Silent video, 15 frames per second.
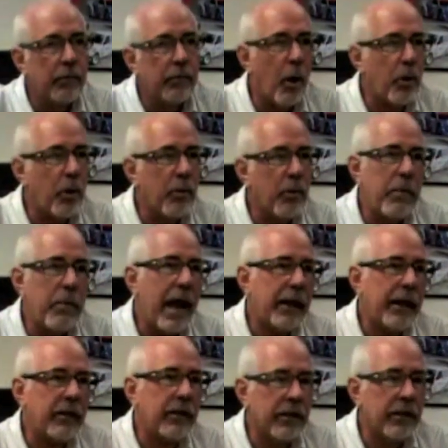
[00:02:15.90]
borrowed,
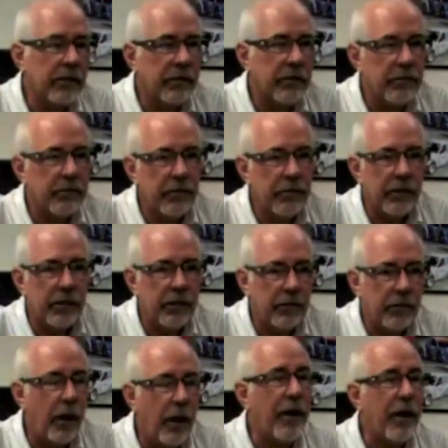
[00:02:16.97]
begged, and
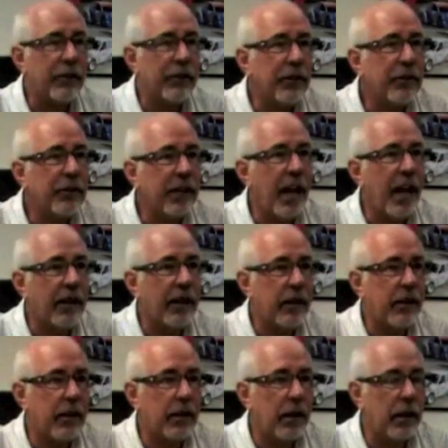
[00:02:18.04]
whatever to get
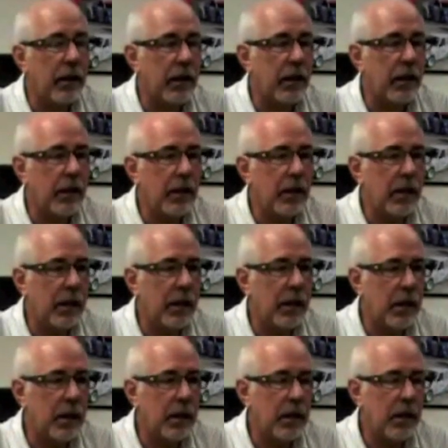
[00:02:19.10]

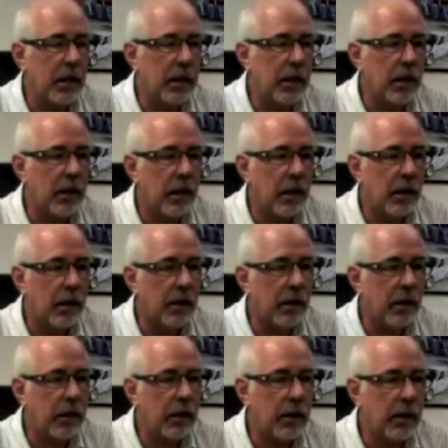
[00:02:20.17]
the
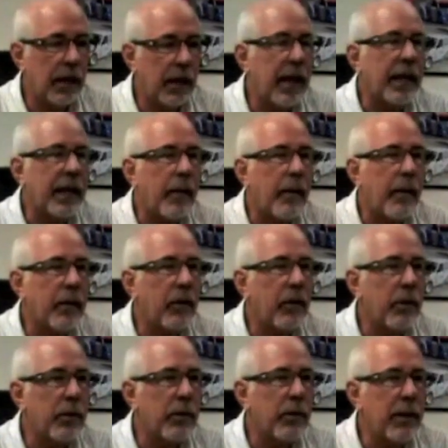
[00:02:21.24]
kind of capital
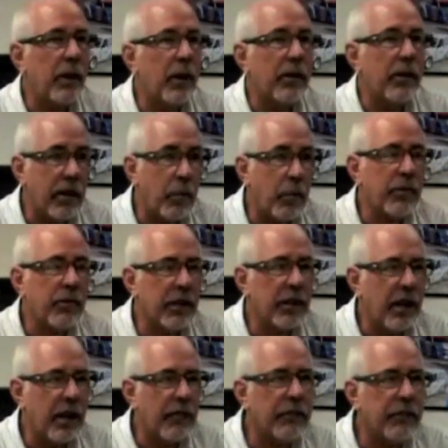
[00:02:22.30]
we would need, but it still wasn't
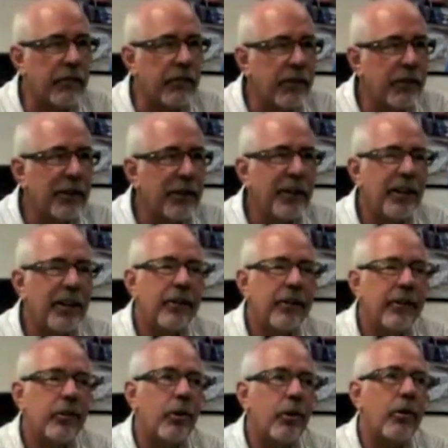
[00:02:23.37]
enough.
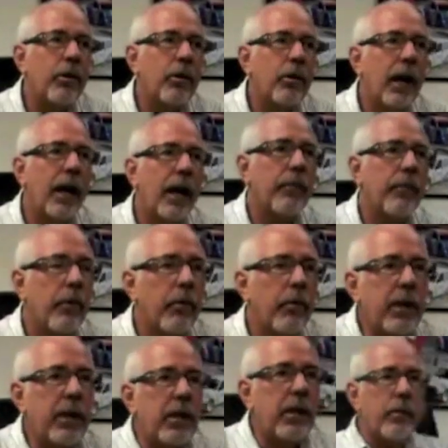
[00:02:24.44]
So
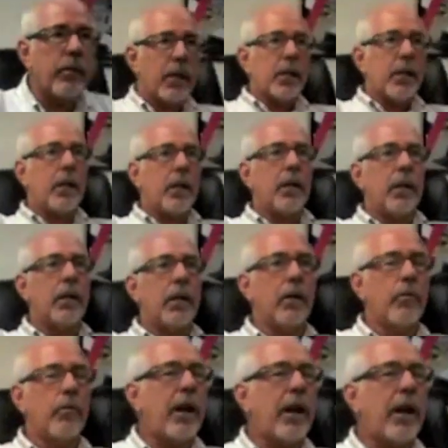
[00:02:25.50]
we
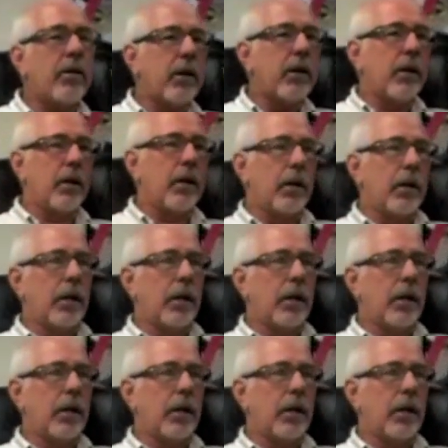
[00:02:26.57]
went to